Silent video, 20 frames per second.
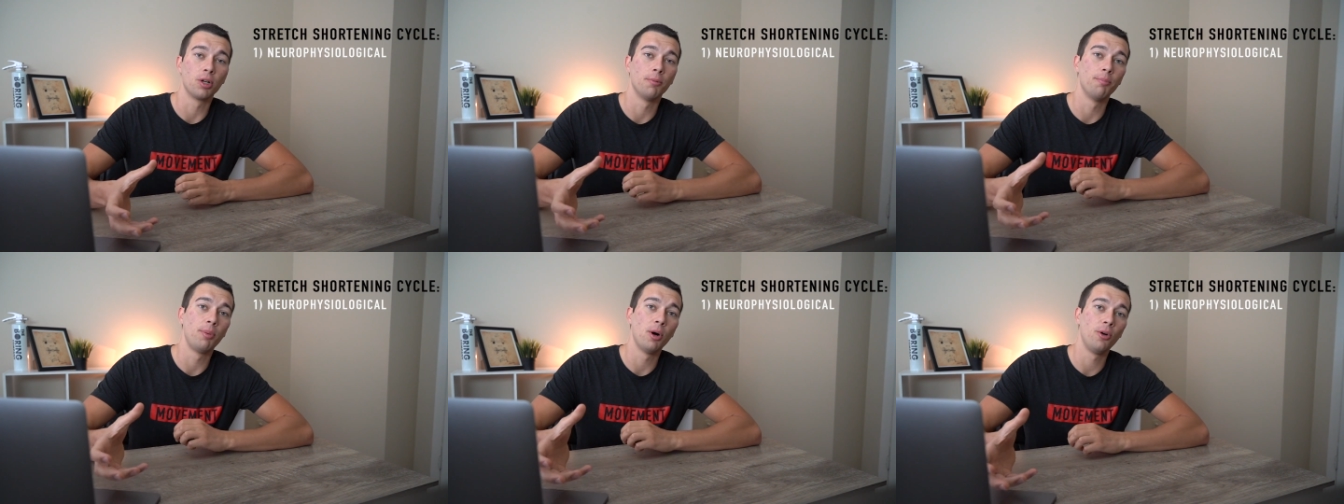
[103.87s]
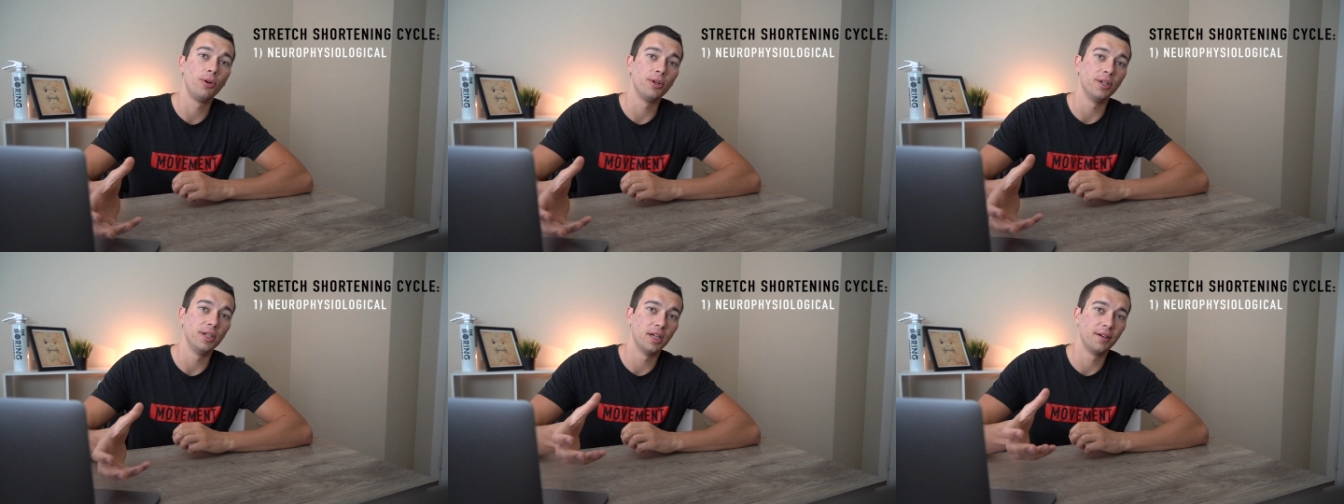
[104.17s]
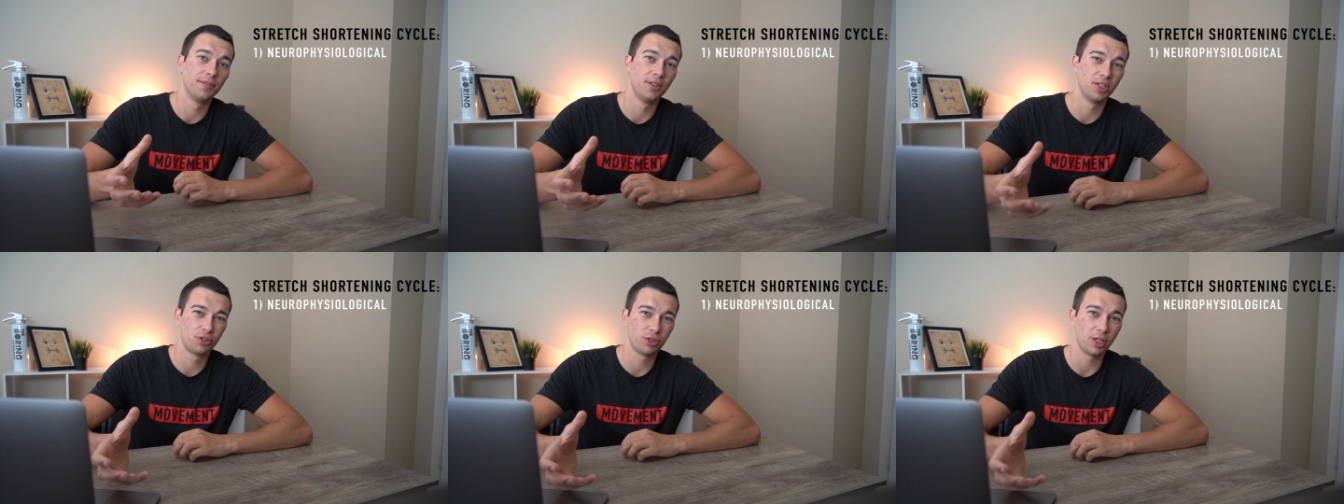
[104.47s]
component
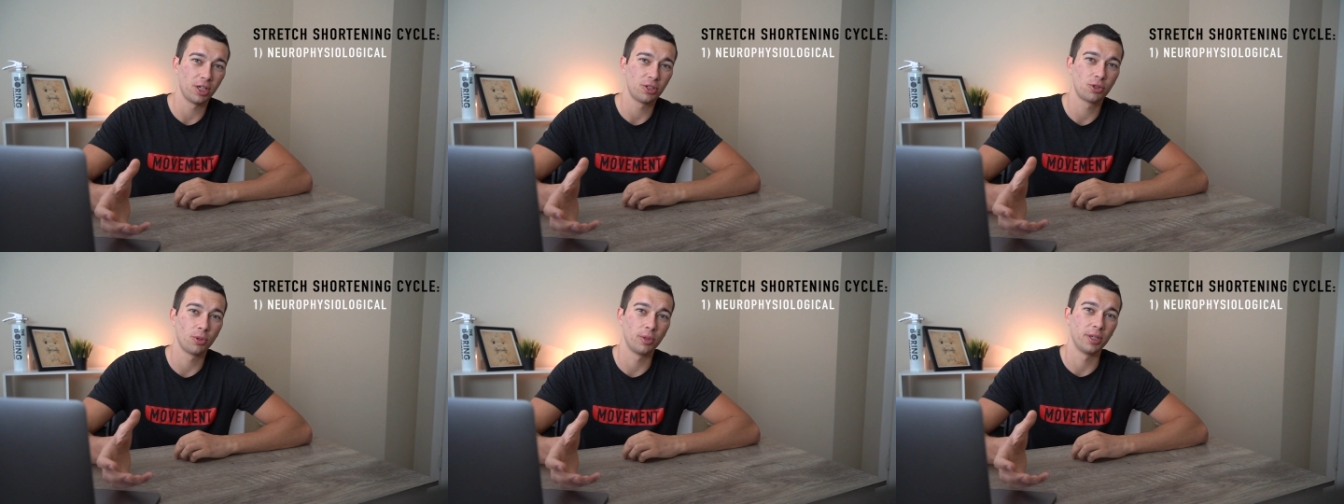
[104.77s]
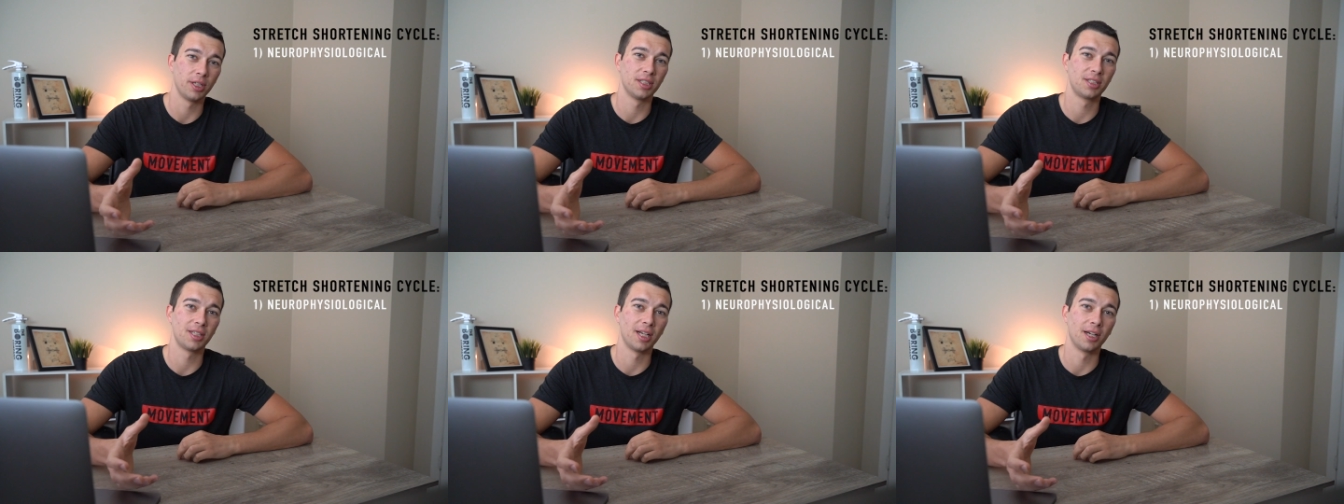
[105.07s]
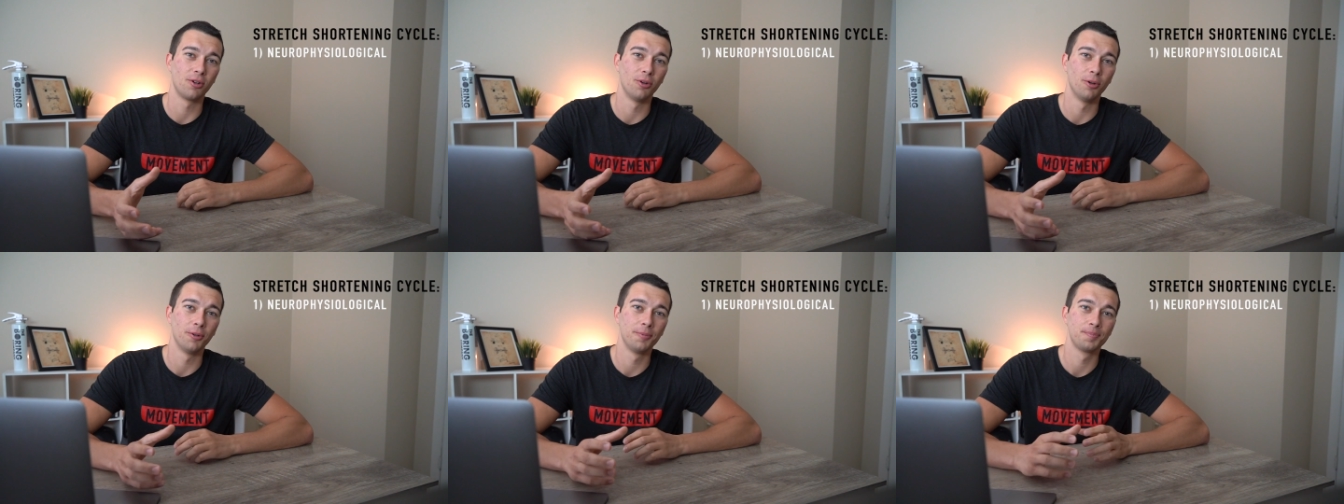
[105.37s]
of the stretch shortening
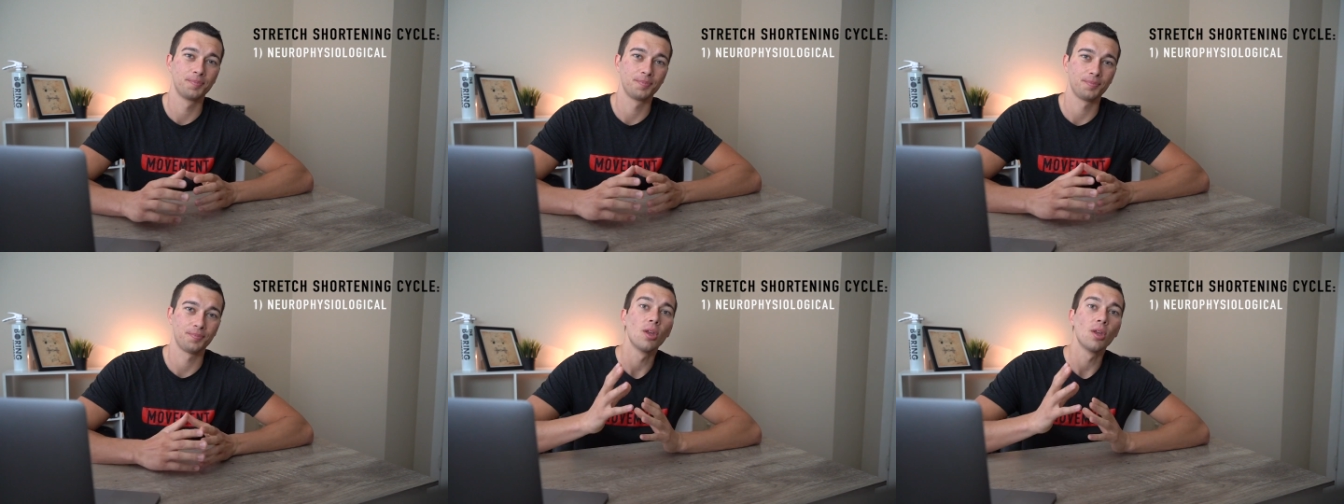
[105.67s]
cycle.